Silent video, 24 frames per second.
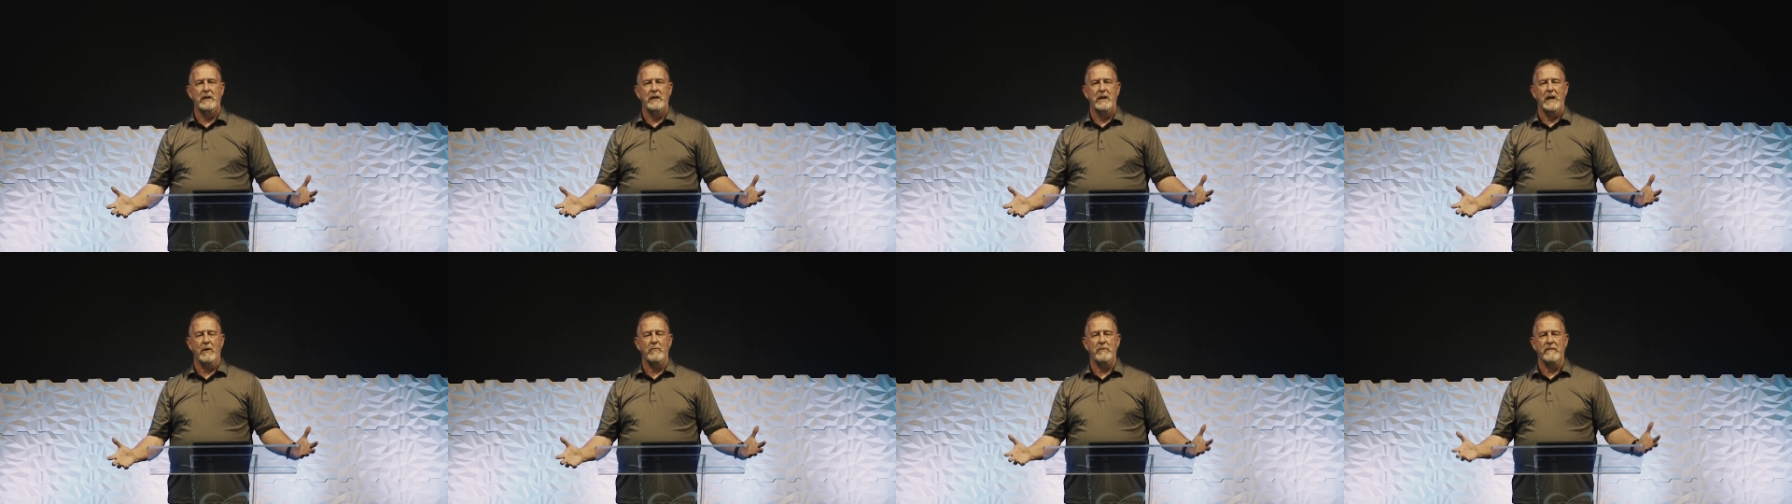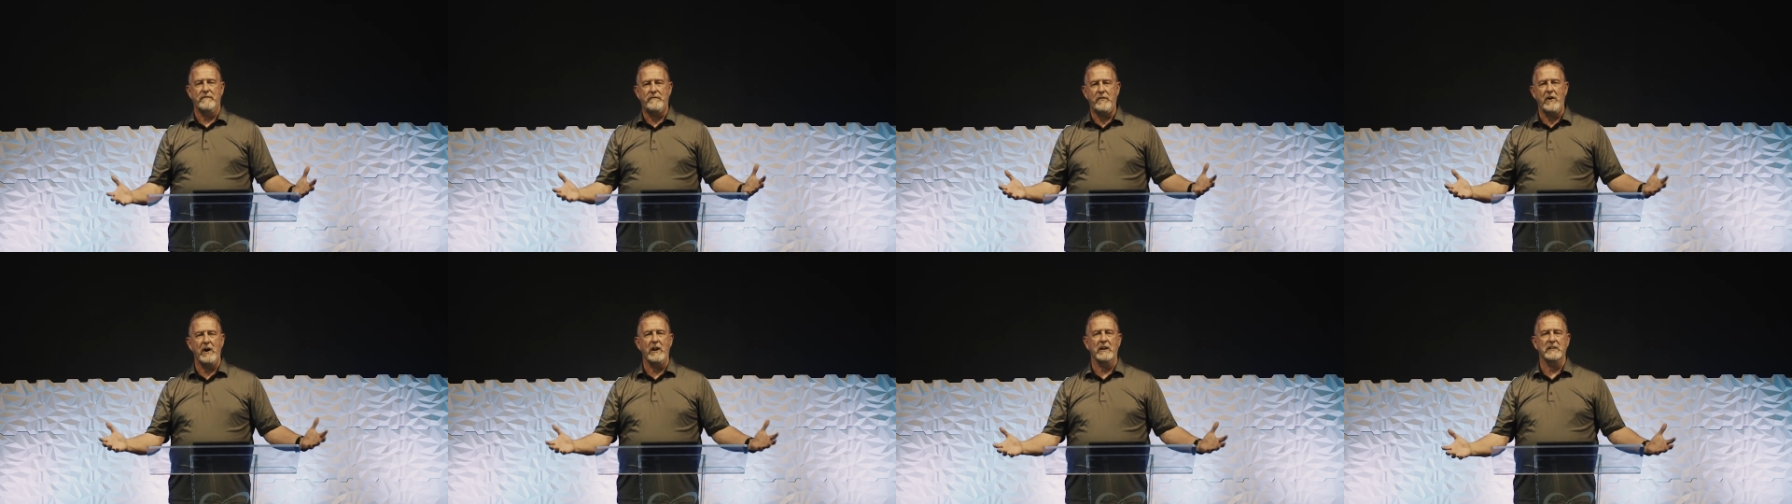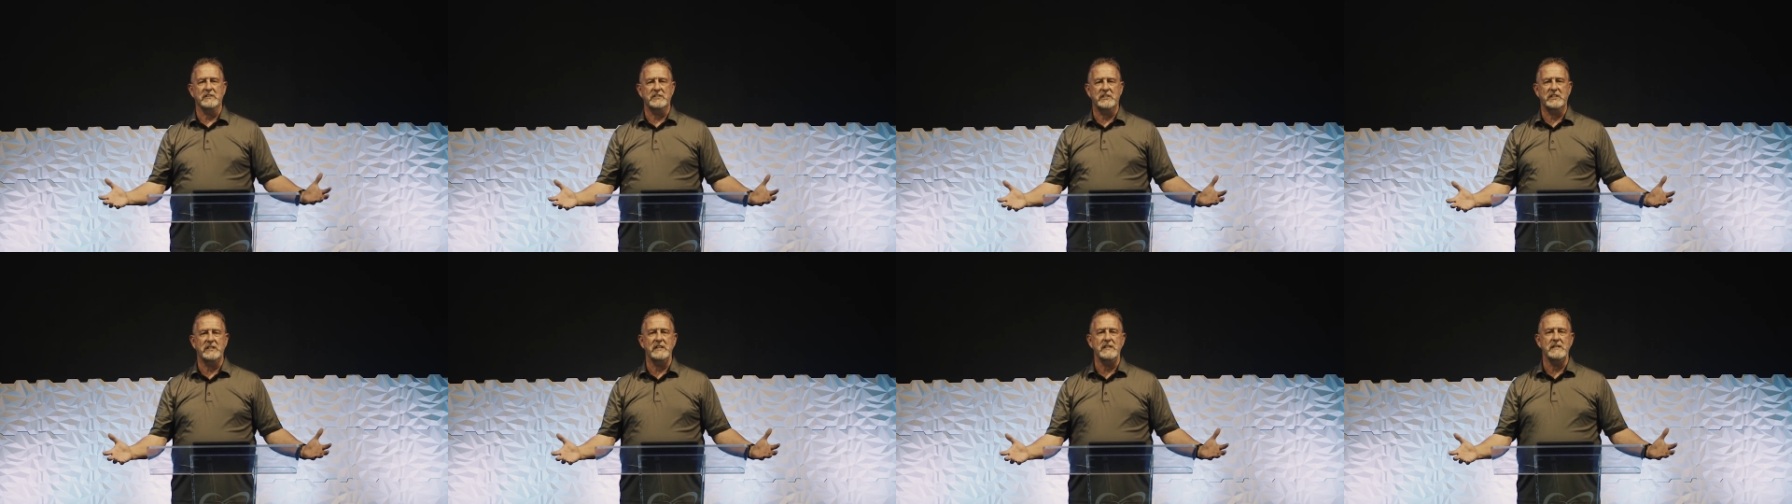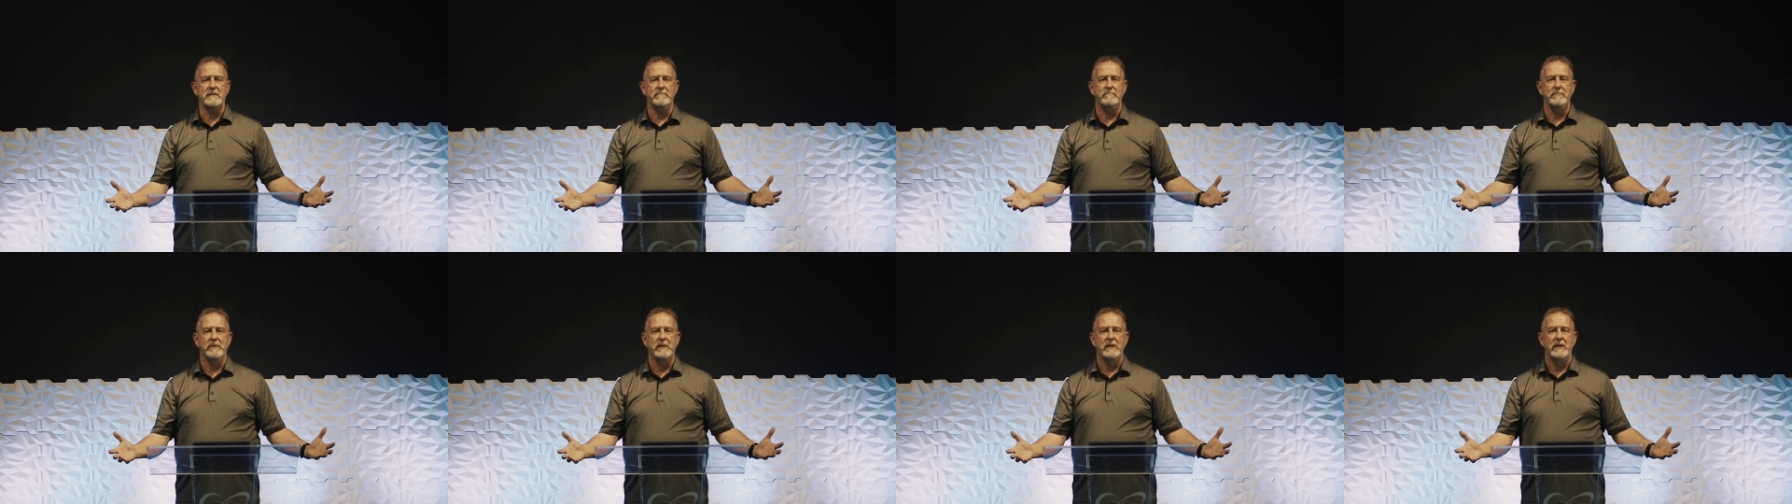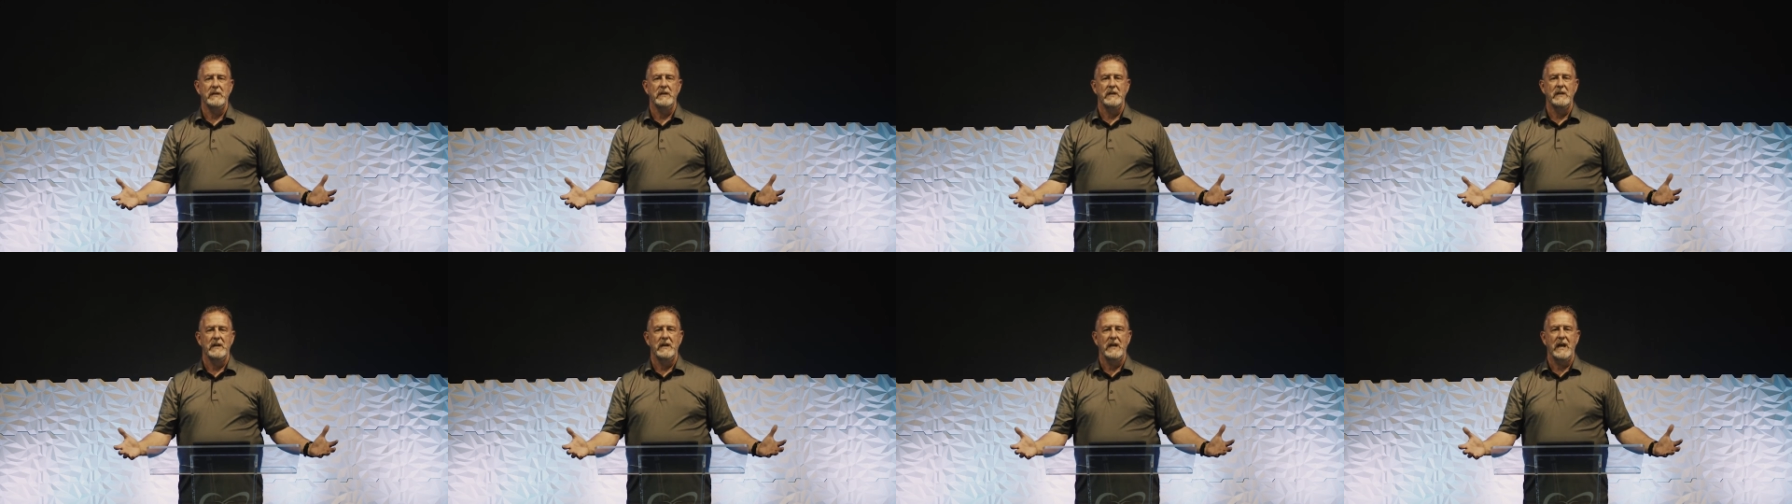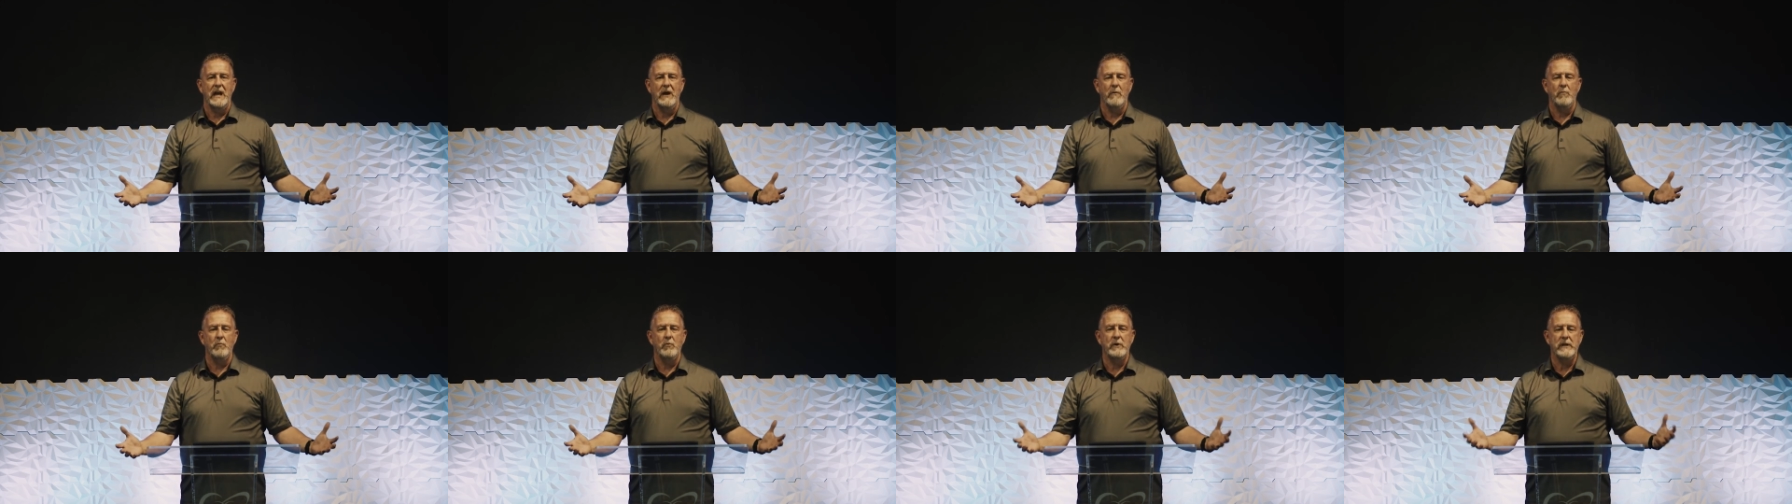And we fall asleep.
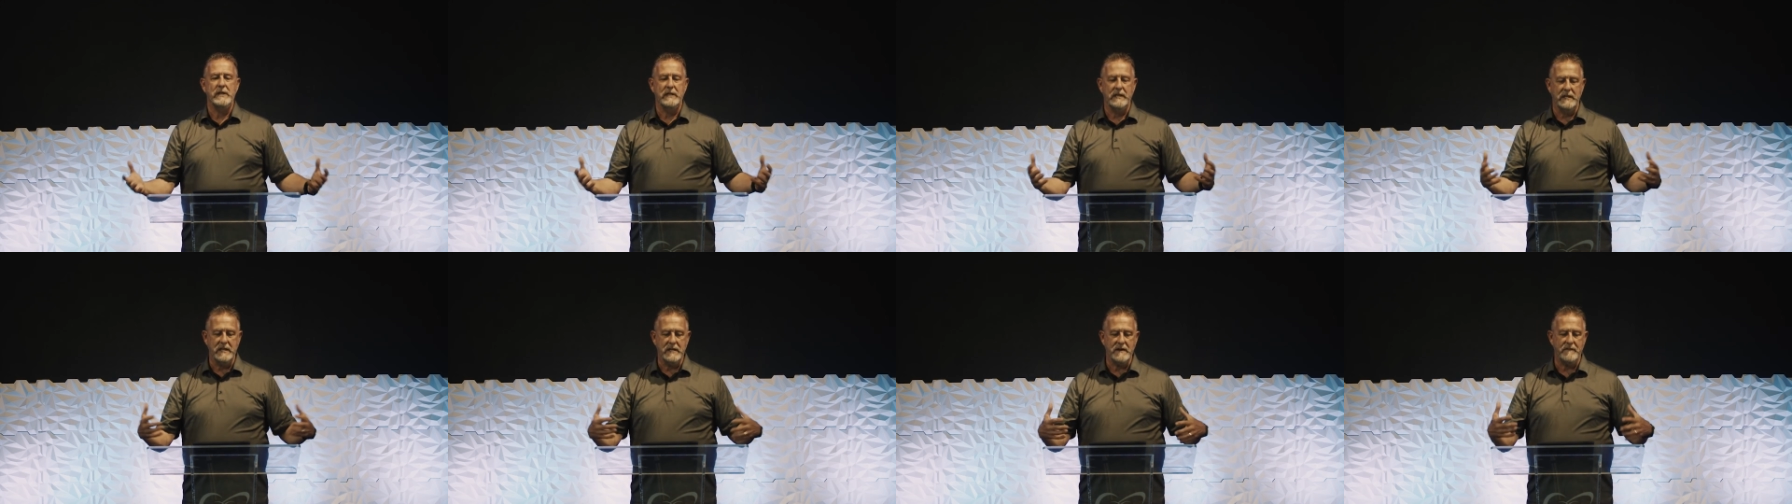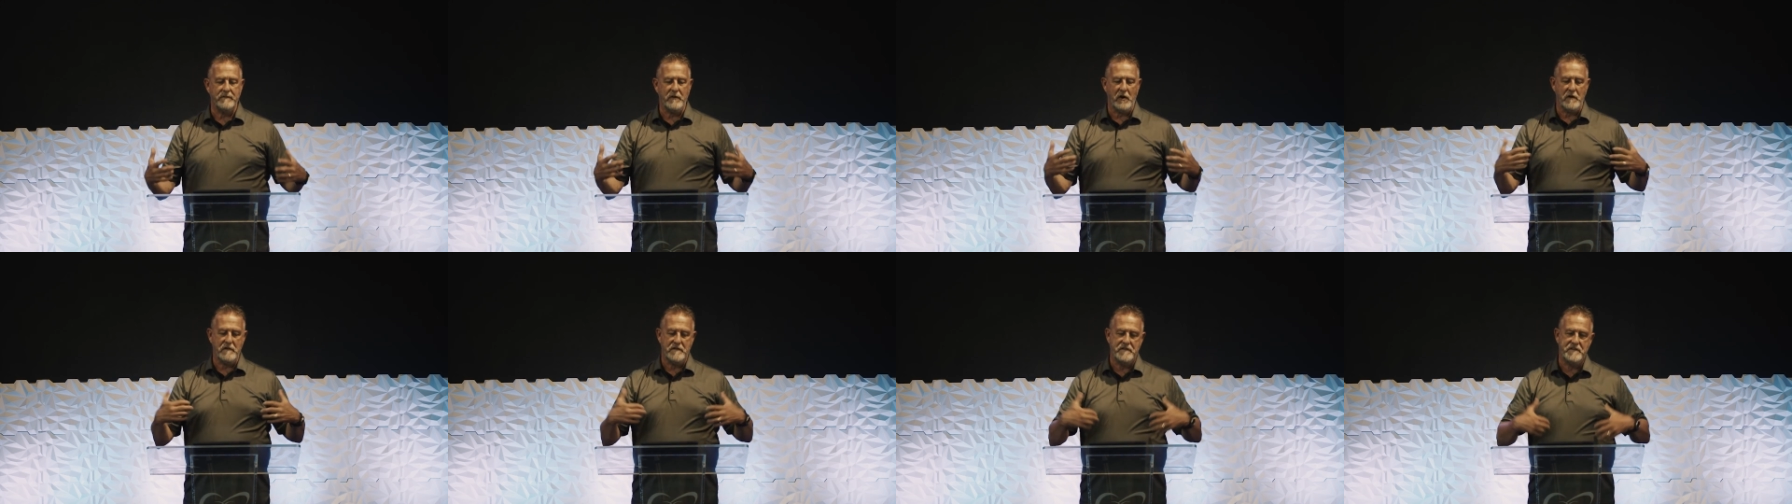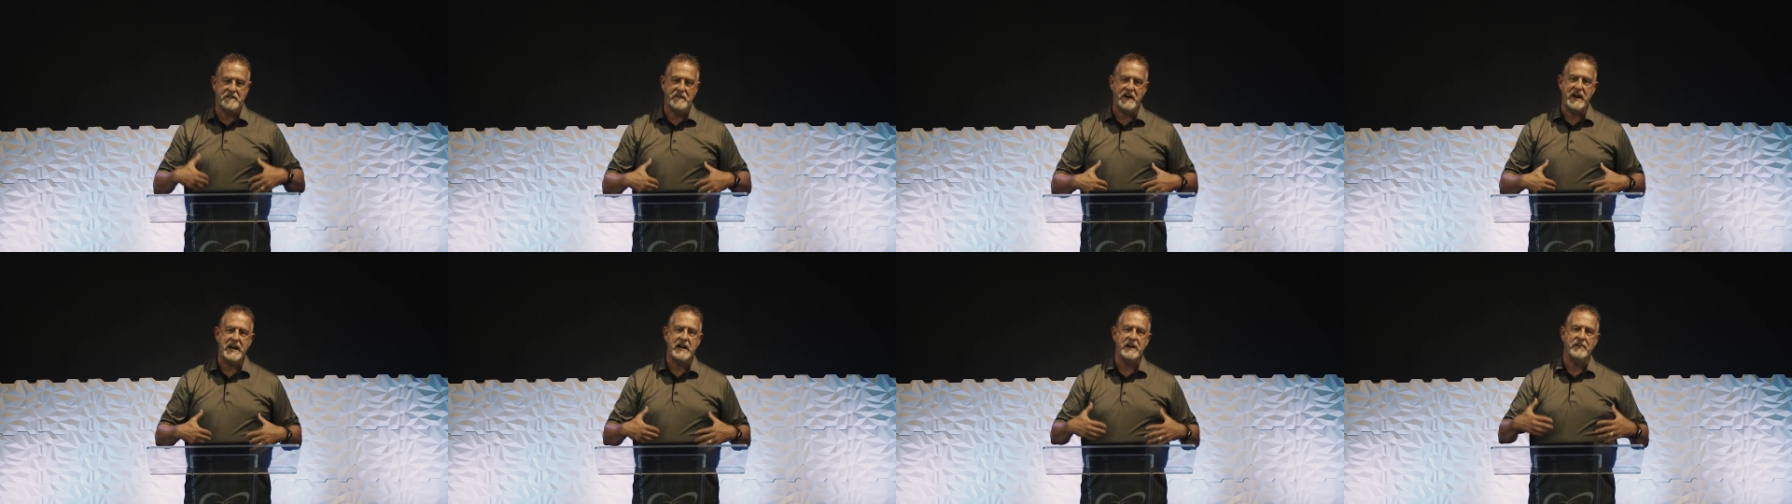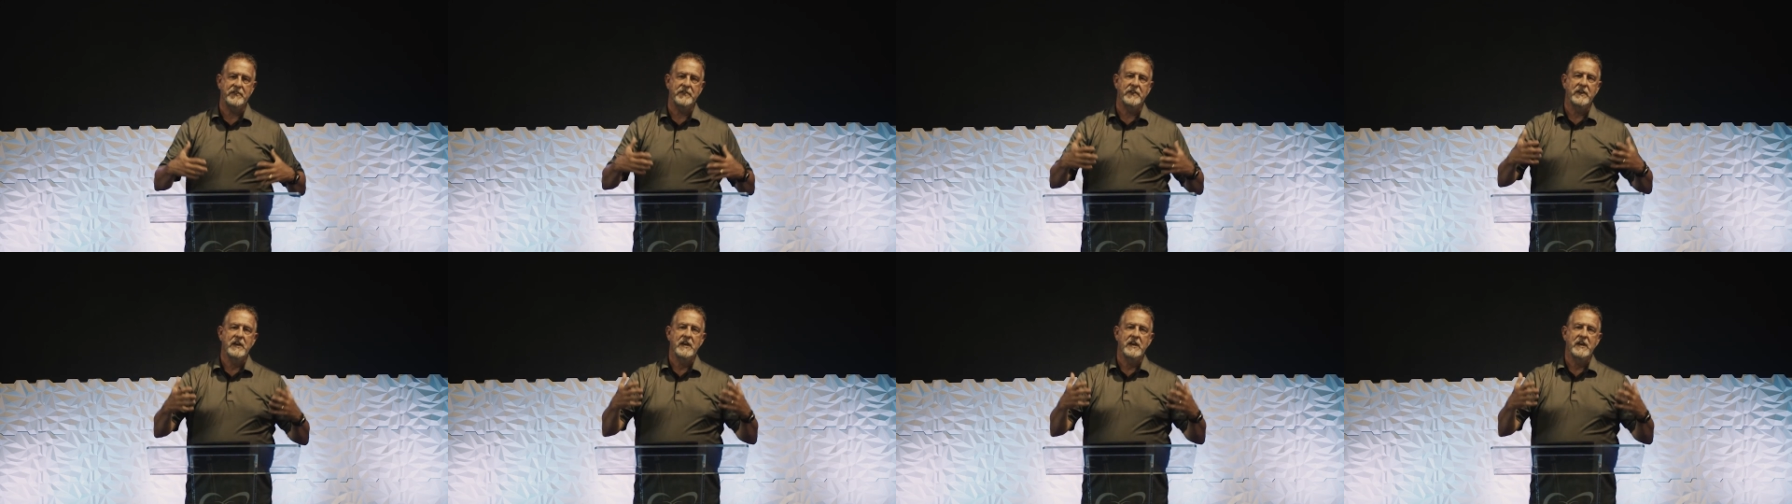And we live our faith